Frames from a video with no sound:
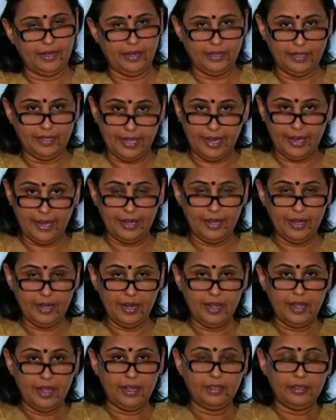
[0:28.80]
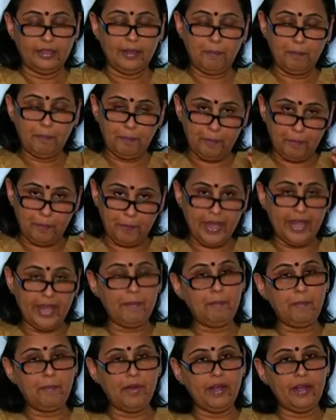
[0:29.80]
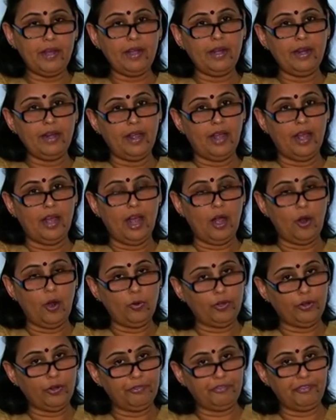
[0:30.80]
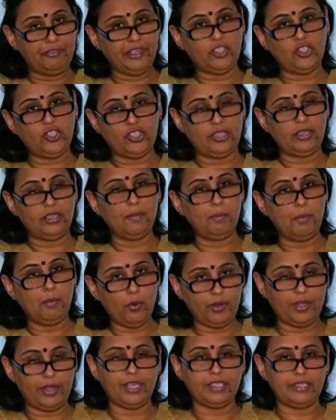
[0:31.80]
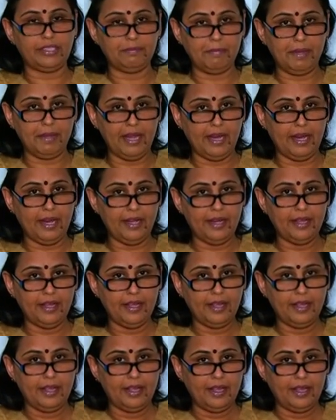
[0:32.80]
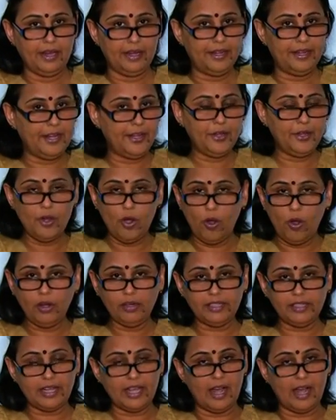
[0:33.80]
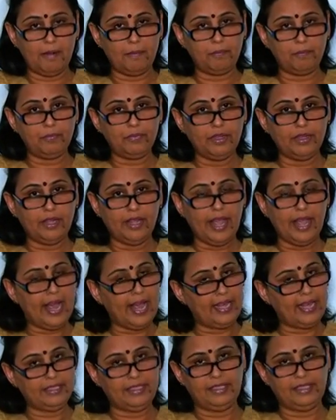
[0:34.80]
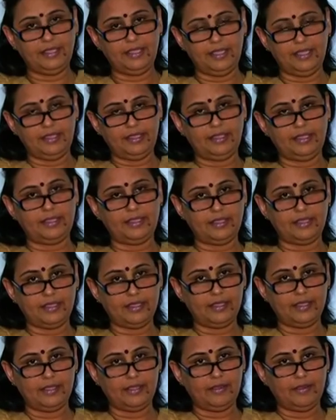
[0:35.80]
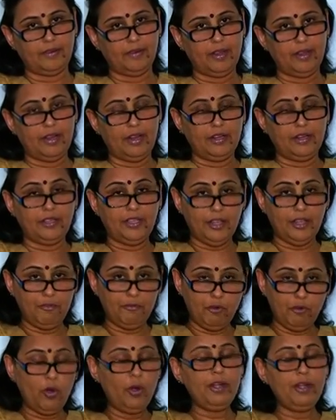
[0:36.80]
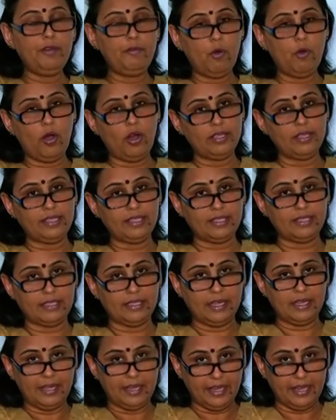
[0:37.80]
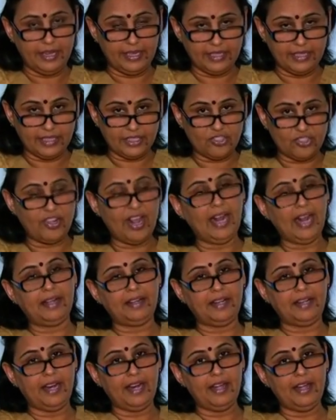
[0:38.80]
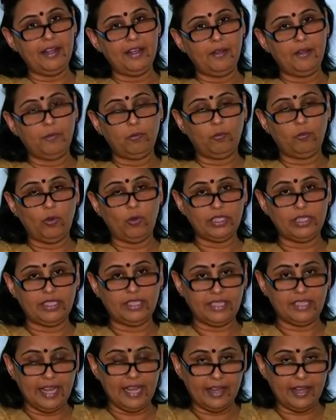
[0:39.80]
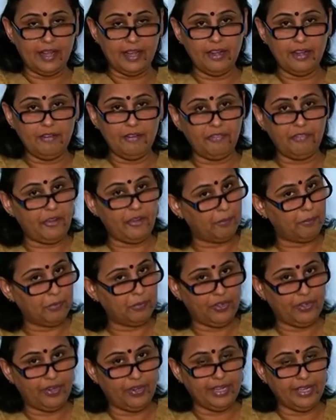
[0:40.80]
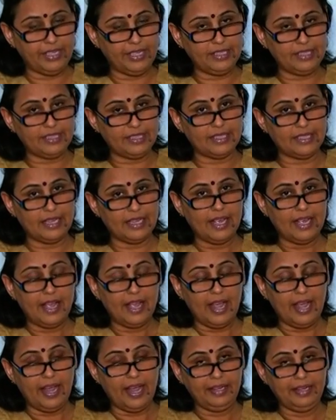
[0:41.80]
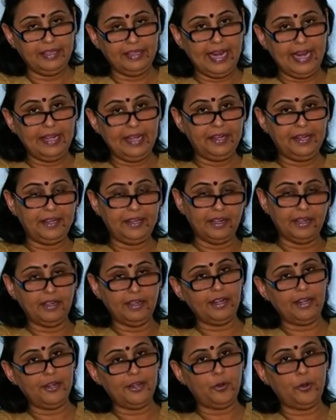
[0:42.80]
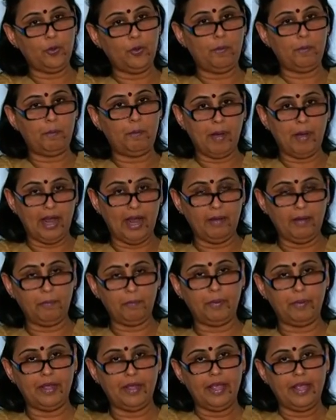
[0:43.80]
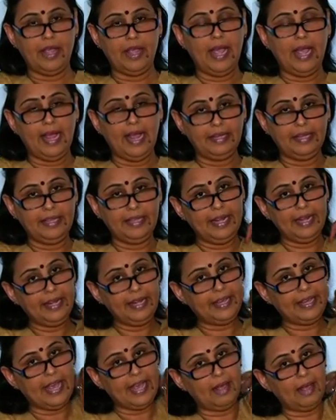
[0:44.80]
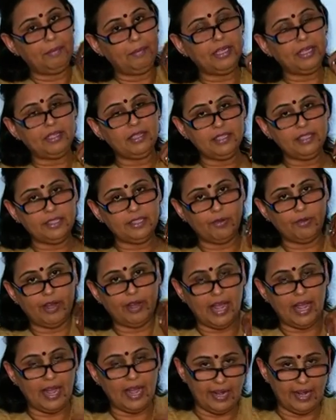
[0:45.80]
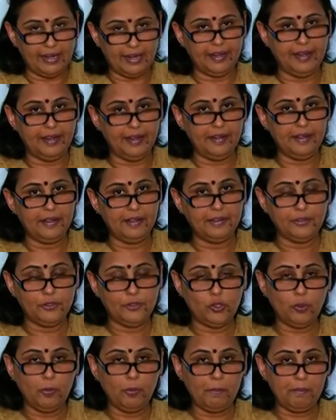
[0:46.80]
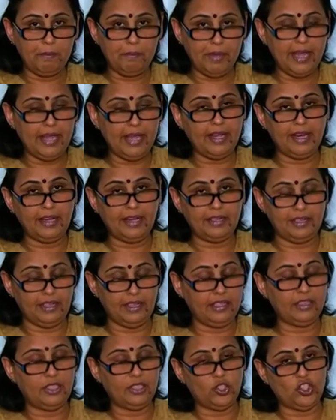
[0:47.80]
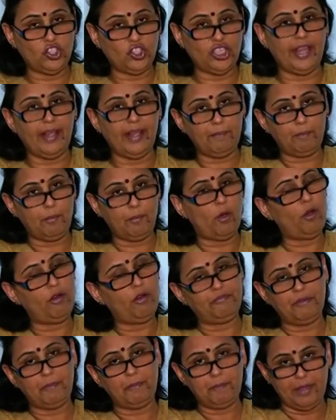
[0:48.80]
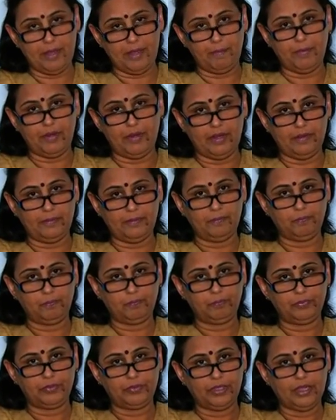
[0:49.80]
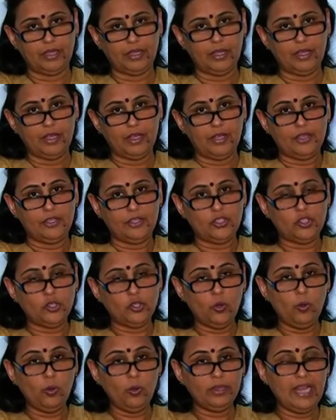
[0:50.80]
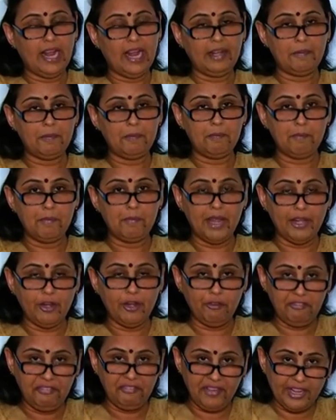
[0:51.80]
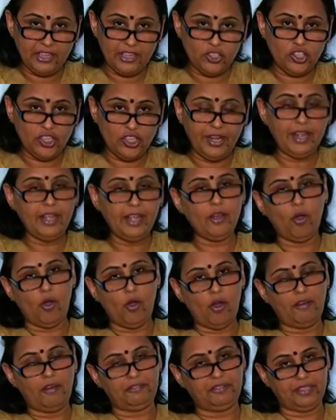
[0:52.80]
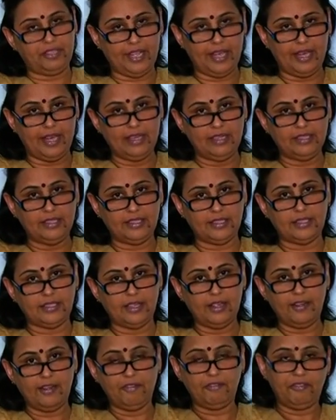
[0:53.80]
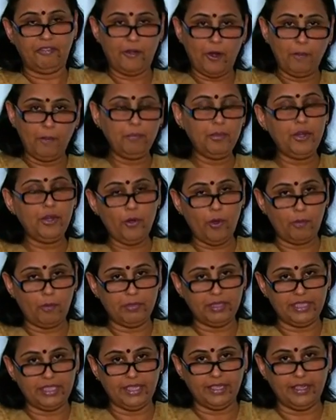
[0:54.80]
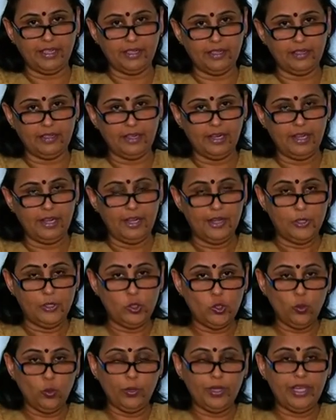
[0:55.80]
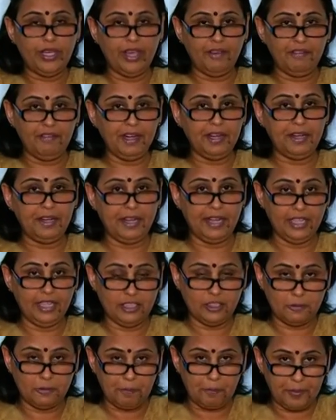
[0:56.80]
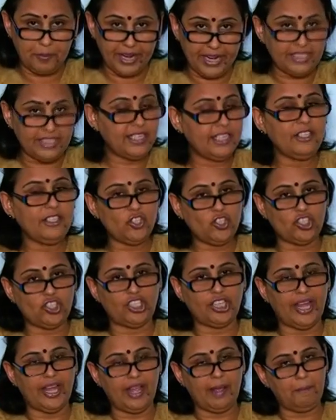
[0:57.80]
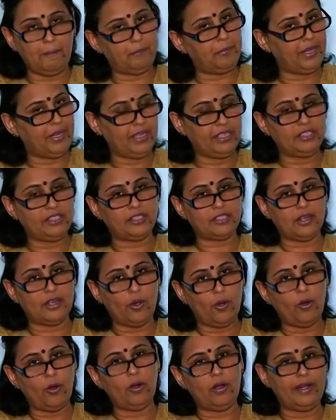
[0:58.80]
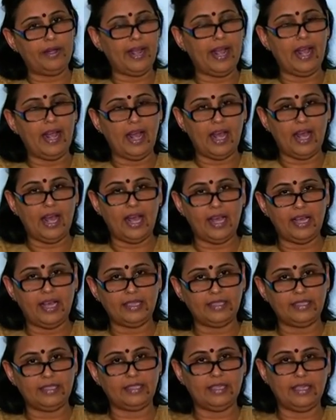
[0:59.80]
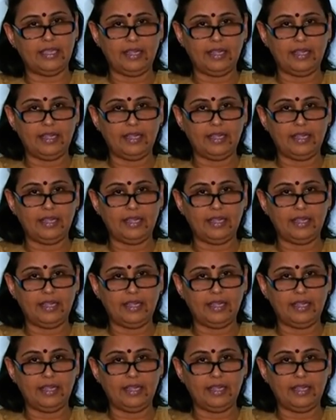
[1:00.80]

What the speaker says: then the paper out of which the book is made did not come as it is. The wood was extracted, was taken from the trees and then turned into pulp, and then chemicals were added to make it in the shape of a paper. So that manufacturing of things from the raw material to give it its present shape is called as